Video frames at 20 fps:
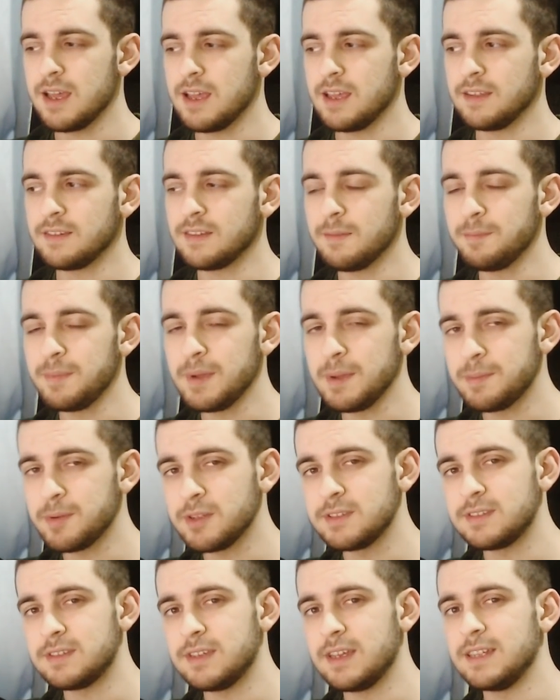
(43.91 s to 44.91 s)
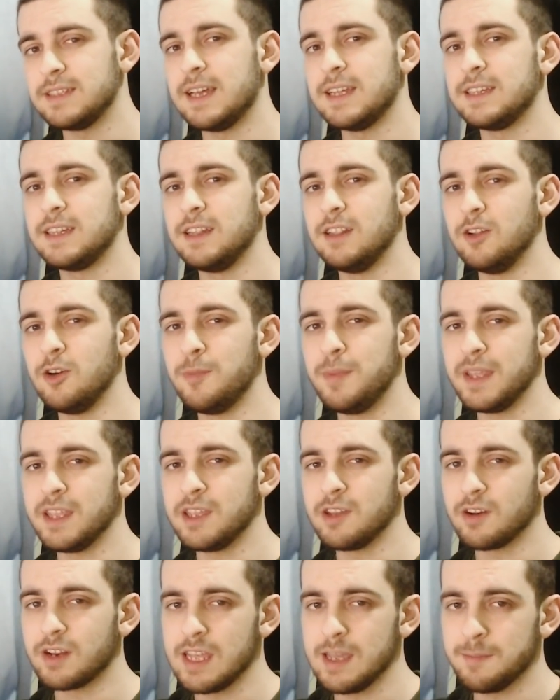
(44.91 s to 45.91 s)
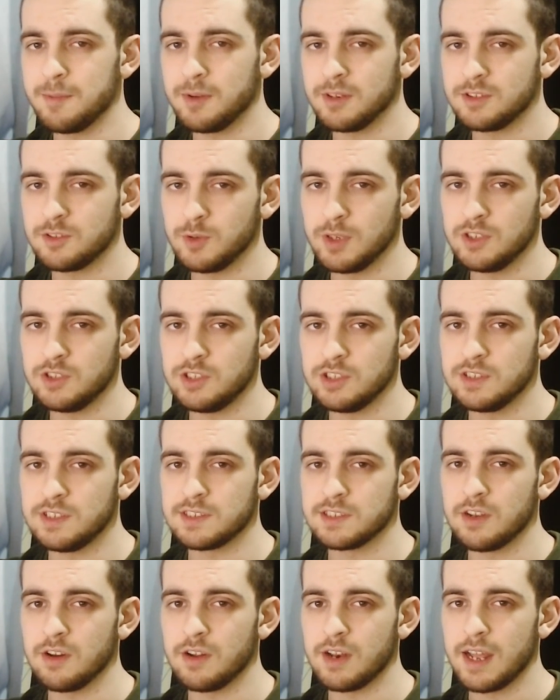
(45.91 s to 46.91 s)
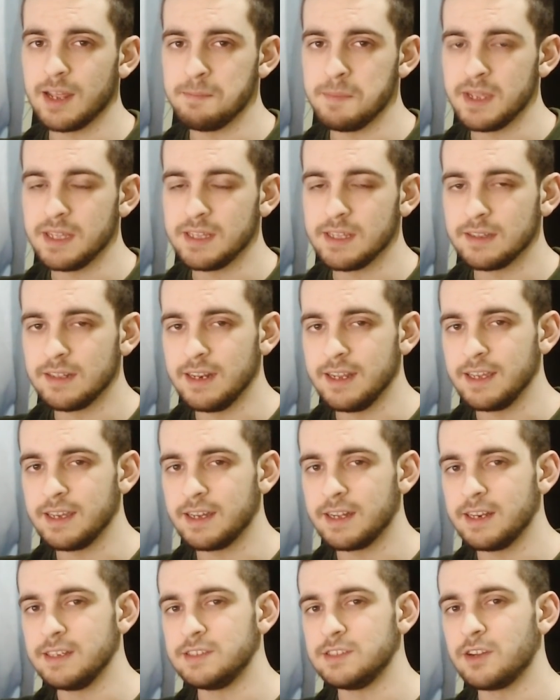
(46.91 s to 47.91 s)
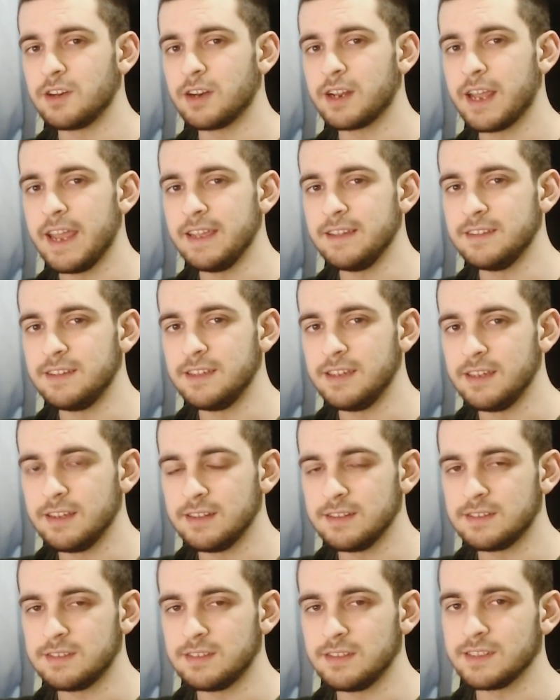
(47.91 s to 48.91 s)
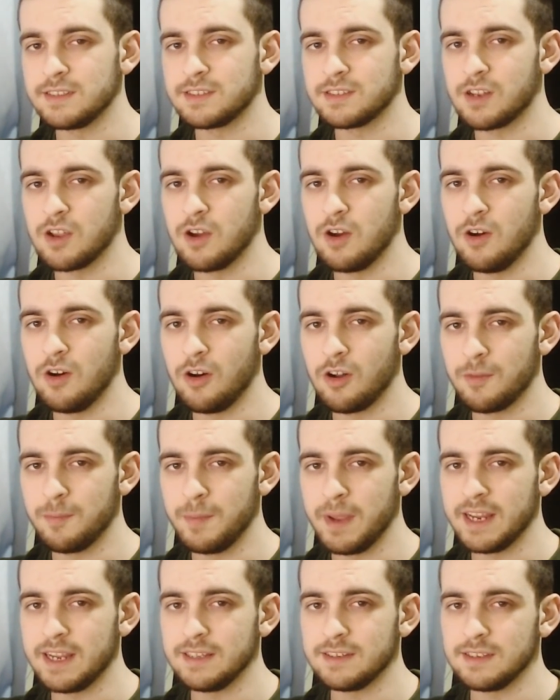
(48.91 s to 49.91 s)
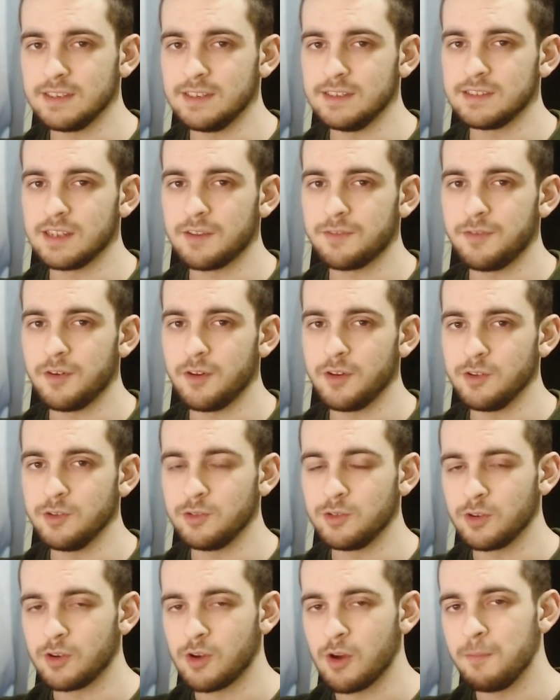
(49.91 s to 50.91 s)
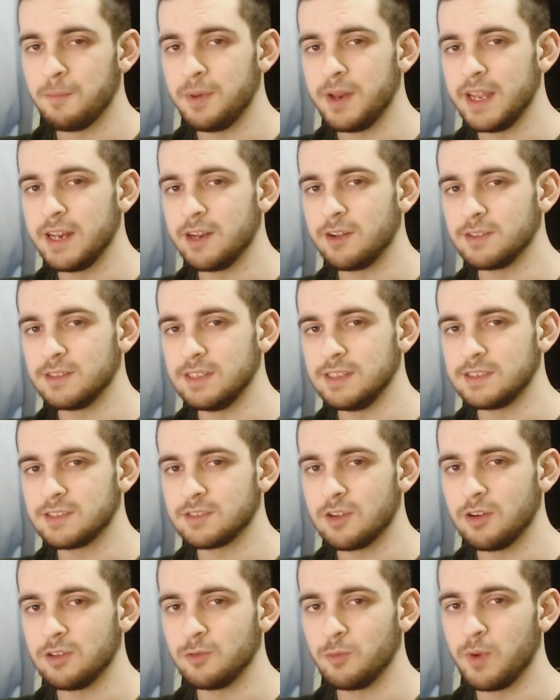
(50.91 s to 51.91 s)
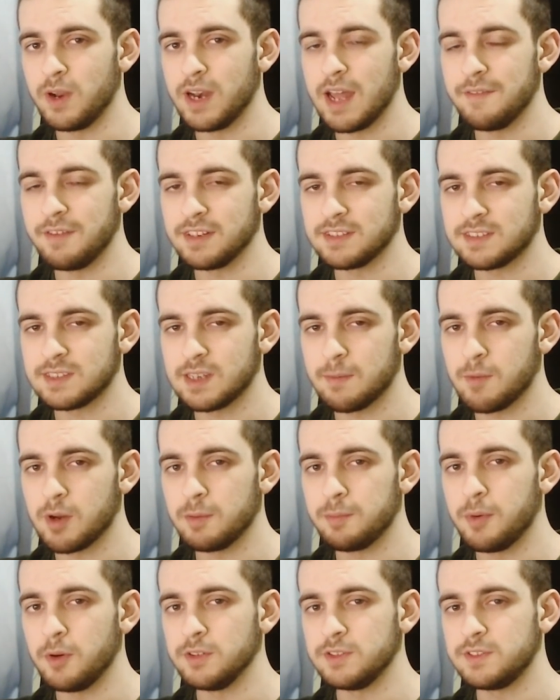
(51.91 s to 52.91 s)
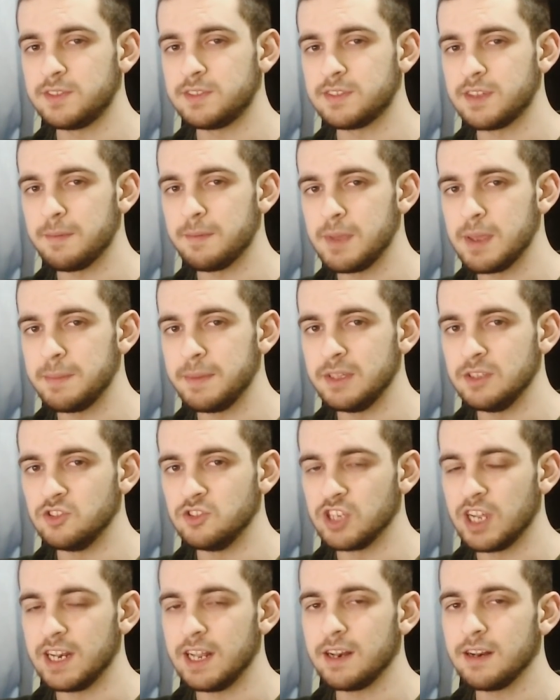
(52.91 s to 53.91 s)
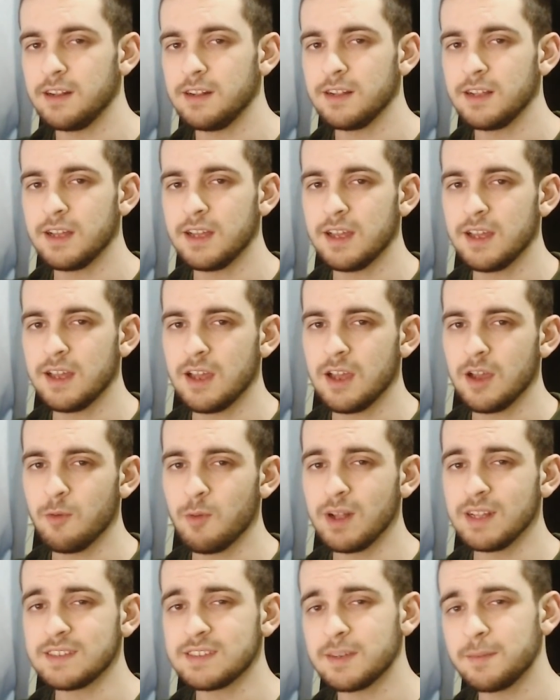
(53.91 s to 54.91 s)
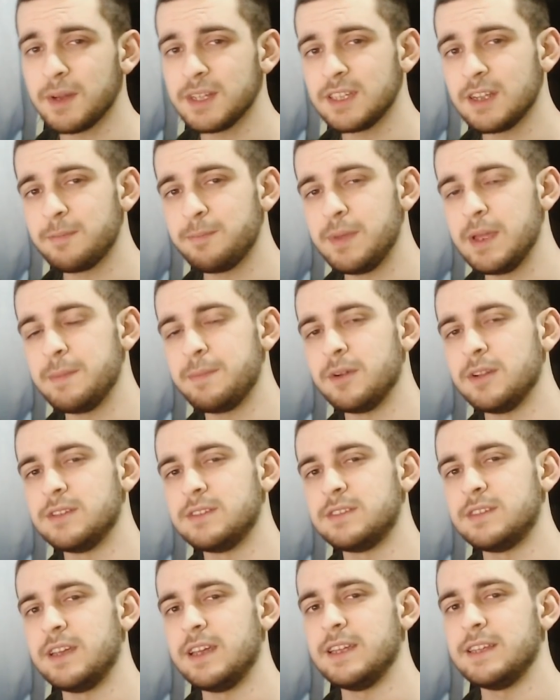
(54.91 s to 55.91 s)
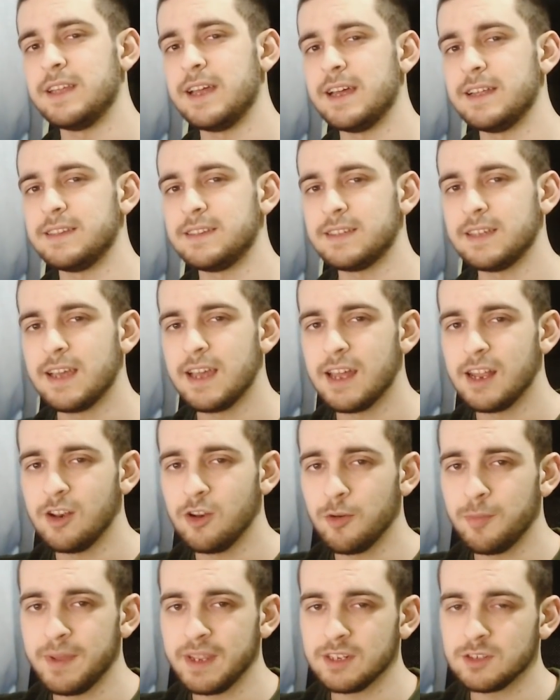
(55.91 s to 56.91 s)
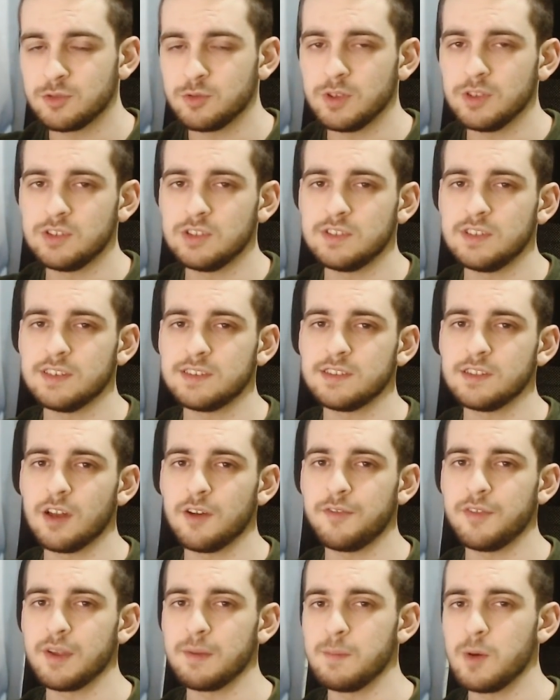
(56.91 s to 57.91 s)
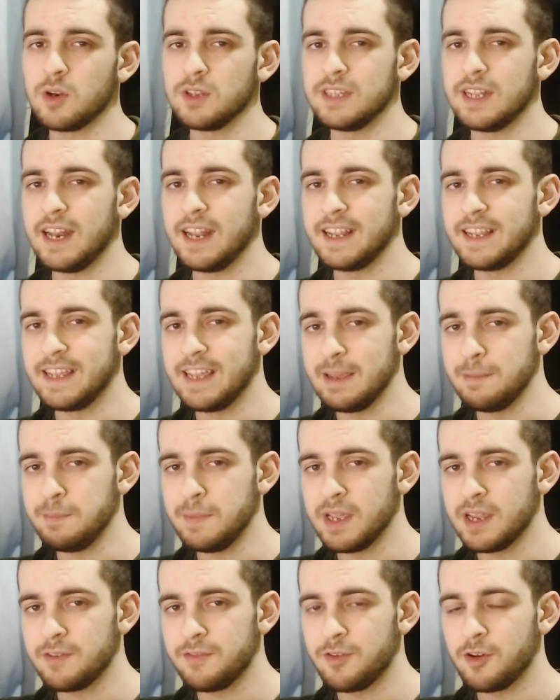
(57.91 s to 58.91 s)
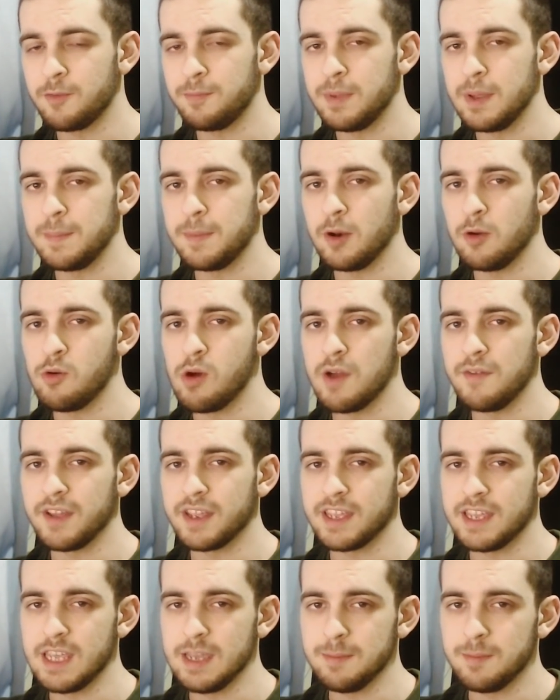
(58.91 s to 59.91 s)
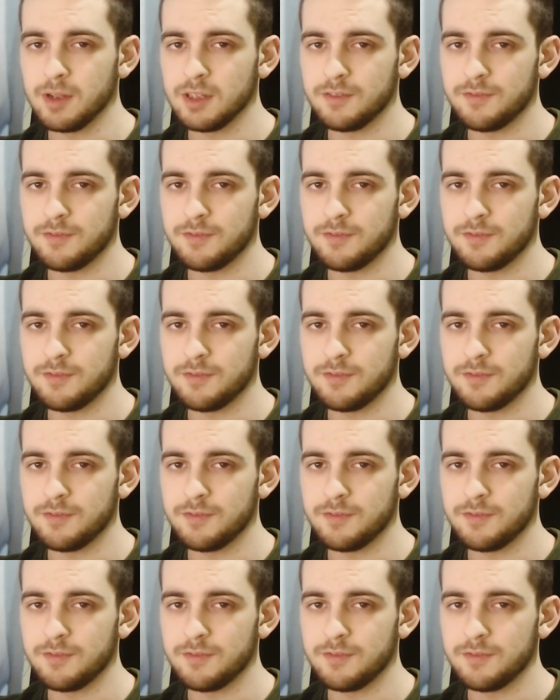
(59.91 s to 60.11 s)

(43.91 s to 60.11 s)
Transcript: Some people say that lubing your keyboard switches is gonna immediately increase your K D in C S G O or make it easier for you to complain on Discord whenever someone posts a meme in general. While some other people say that lubing switches is nothing more than a gimmick for people who have a keyboard